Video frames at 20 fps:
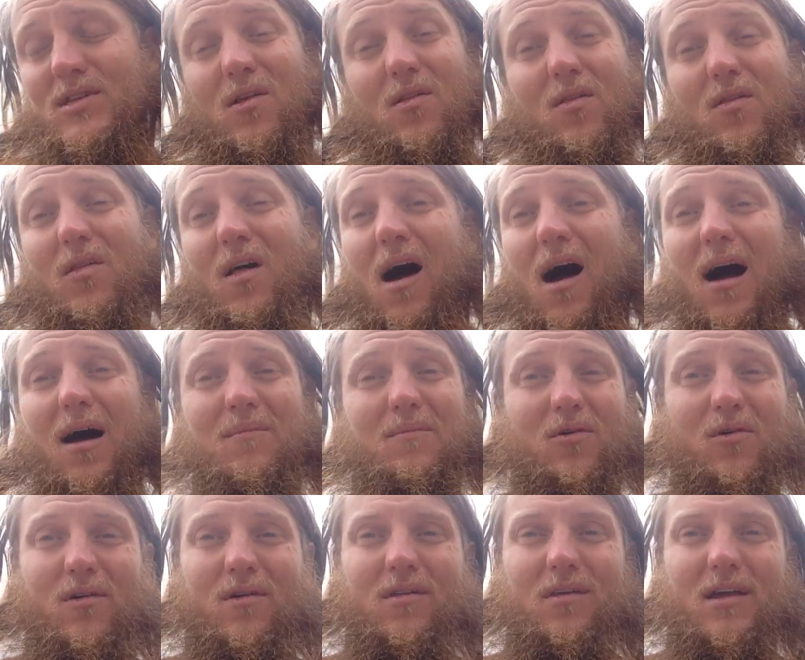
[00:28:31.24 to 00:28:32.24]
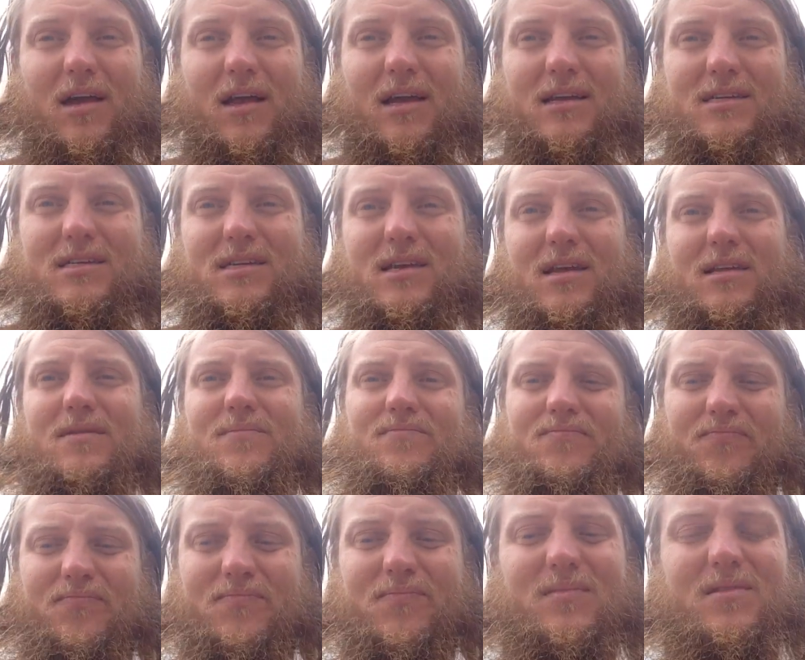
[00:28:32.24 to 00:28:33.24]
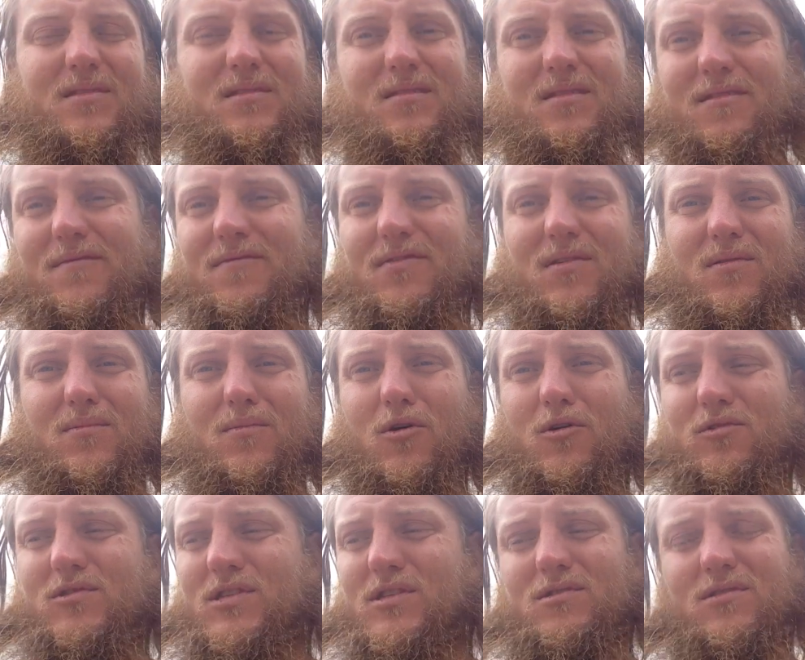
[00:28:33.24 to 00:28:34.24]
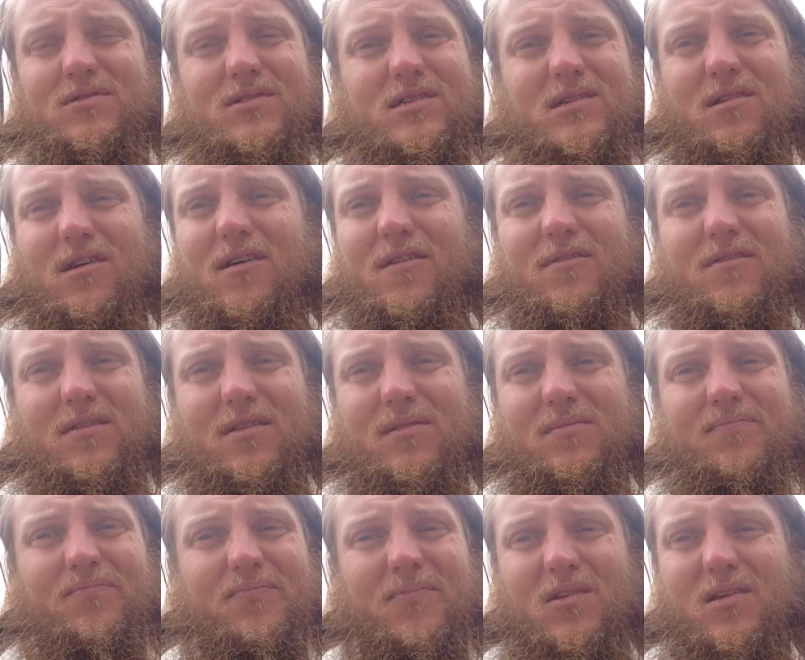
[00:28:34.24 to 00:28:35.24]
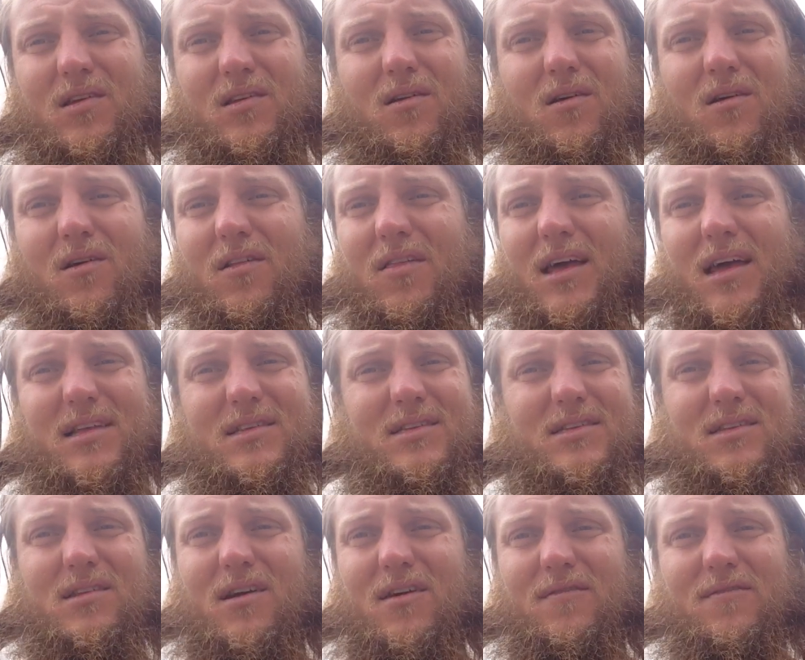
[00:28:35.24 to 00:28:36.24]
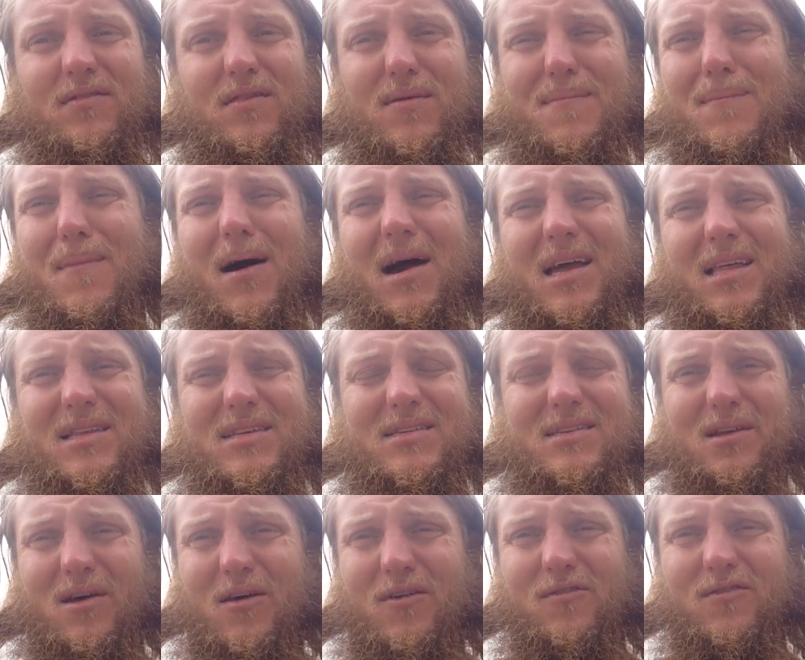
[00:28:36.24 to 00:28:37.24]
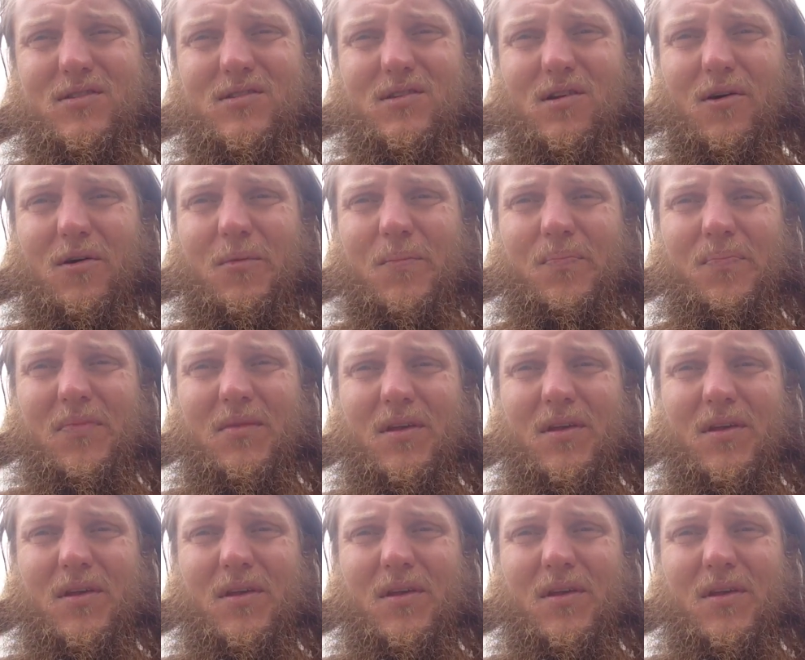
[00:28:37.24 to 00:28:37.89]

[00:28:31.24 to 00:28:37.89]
a lot more, like I said, of the emotional stuff and all that stuff, and the mind stuff. So